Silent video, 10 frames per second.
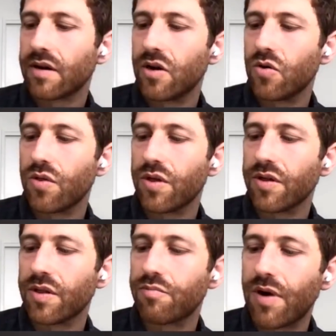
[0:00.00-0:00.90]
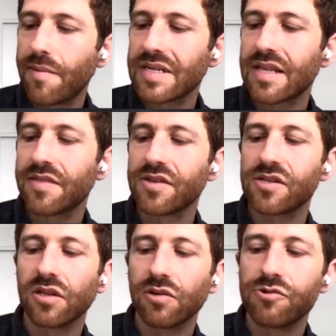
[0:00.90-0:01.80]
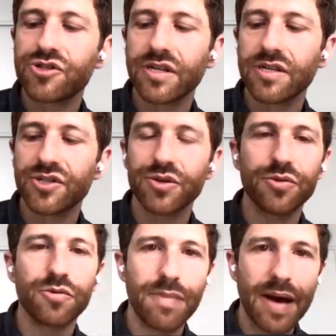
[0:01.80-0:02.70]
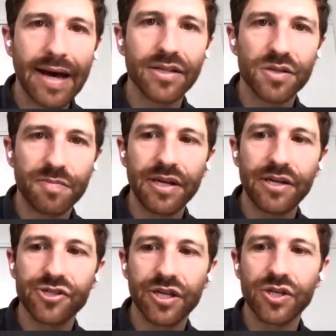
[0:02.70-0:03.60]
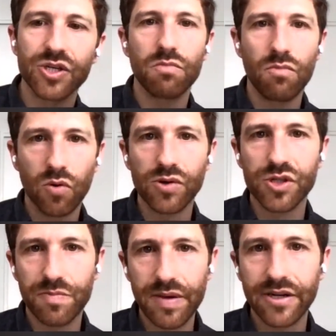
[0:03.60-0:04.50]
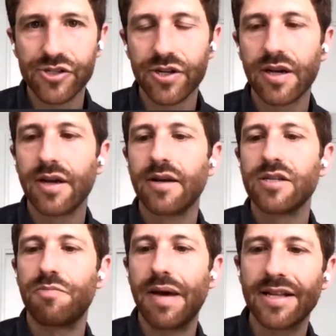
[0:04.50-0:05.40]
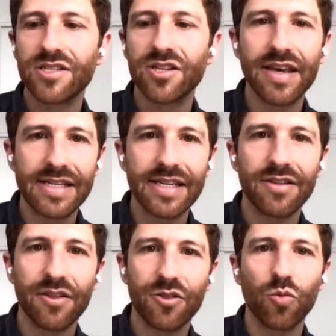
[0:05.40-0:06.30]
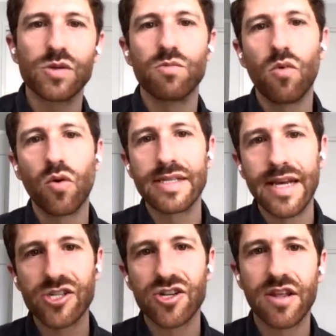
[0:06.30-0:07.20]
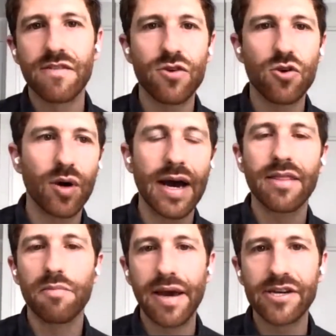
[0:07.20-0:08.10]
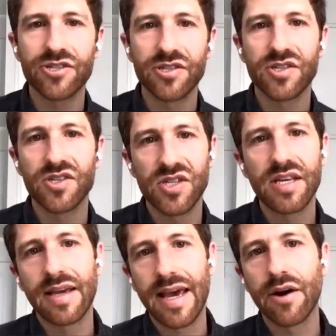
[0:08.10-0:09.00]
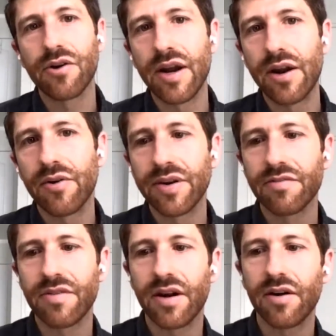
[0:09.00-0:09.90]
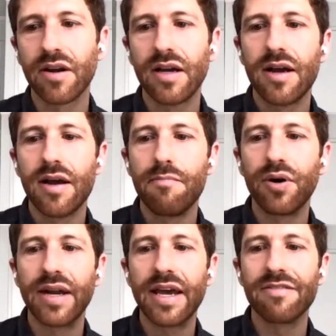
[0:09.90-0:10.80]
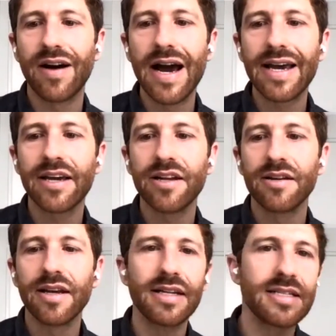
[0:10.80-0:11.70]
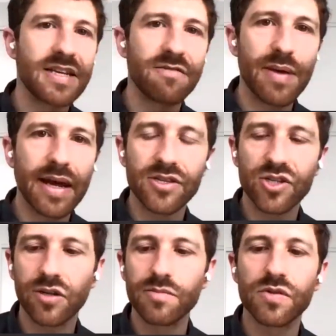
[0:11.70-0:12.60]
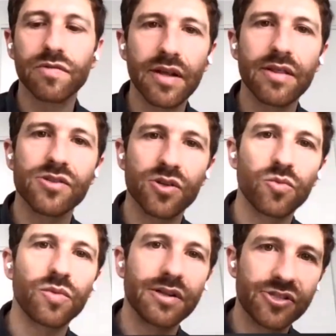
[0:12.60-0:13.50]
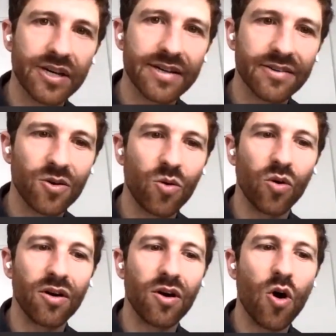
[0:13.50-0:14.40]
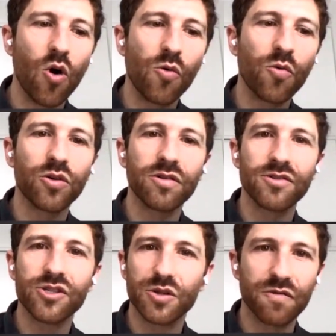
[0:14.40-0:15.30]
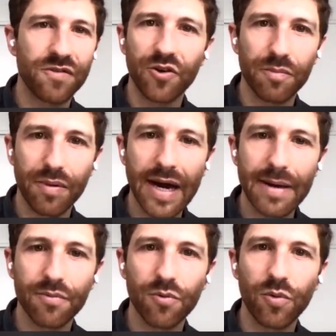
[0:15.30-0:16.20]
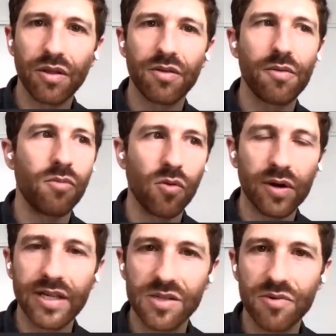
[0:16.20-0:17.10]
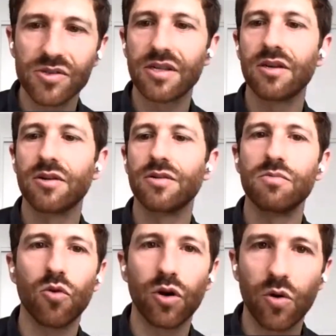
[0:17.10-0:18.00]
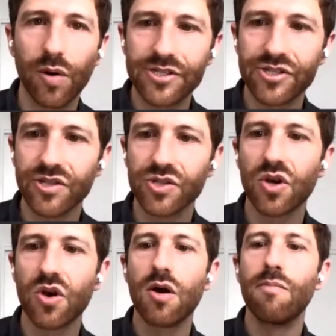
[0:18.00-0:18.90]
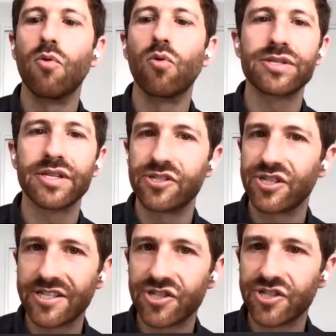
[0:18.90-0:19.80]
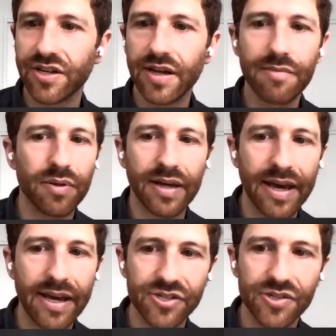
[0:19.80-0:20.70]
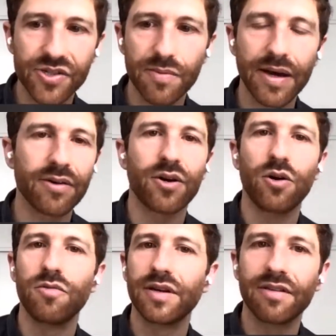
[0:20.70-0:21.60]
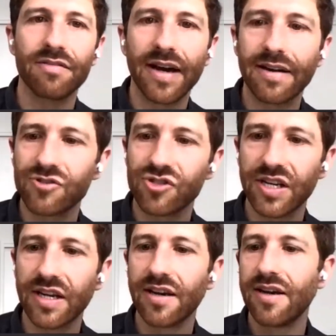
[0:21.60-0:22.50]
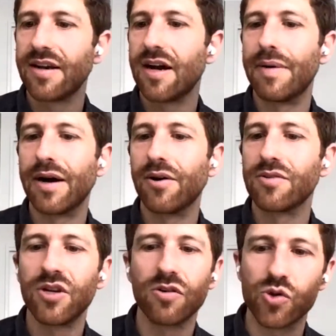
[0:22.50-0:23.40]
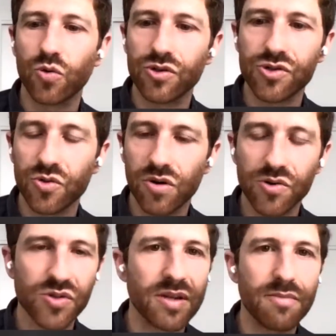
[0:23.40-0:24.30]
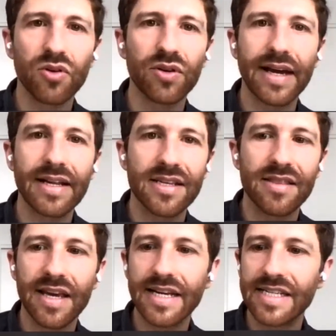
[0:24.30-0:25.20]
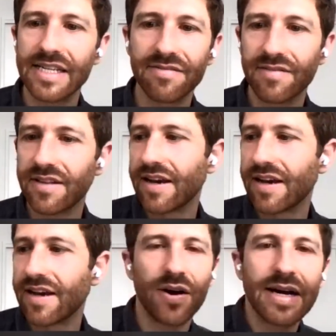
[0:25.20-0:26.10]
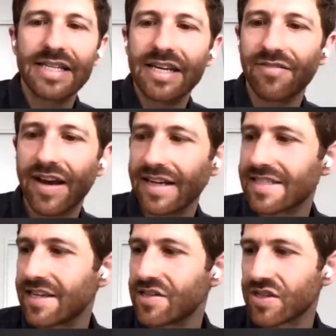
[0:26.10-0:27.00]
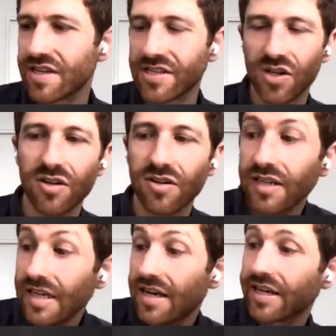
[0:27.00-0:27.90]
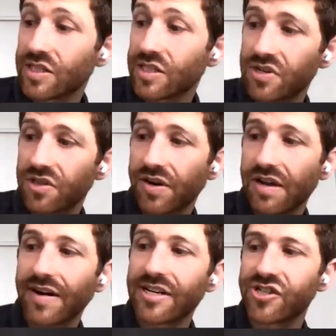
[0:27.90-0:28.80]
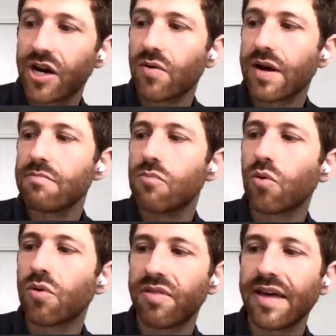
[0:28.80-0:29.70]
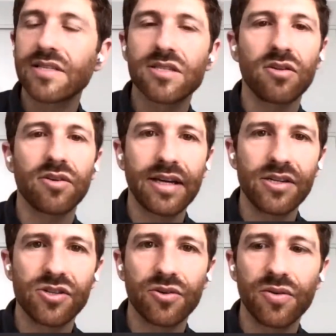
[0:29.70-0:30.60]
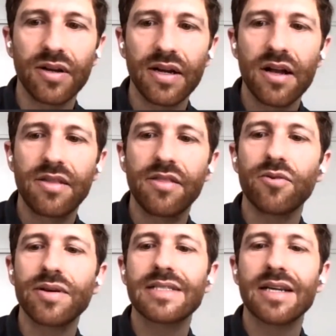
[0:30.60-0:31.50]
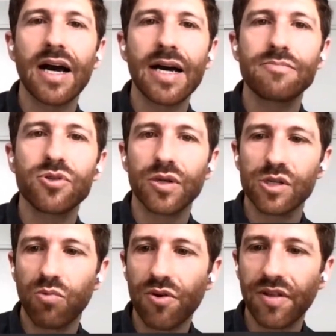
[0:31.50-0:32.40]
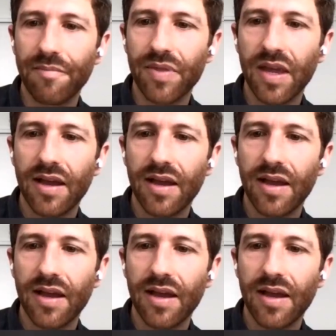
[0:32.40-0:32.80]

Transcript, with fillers: you know the the premise that the solution to bad speech is more speech depends on the idea that there was more attention than a viewer had the patience to see the counter narrative there. But if I can, in Steve Bannon's terms, flood the zone with shit, or over just fill the pipe with more conspiracy theories, more questions, more suggested implications about COVID and 5G, about you know George Soros and Bill Gates and the ID, you know, IDing vaccines, and it's all a conspiracy theory. If I generate more things to look into, then there is time to explore them.